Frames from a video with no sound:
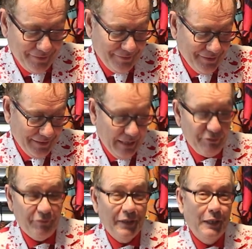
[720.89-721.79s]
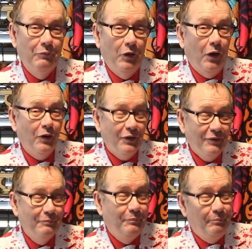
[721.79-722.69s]
it. If you think I'm wrong,
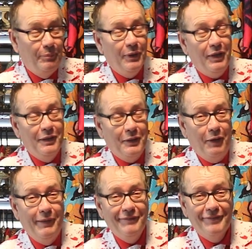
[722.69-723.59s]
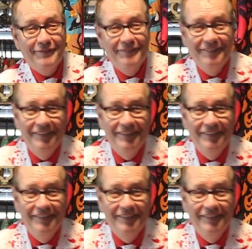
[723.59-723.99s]
put it in the comments.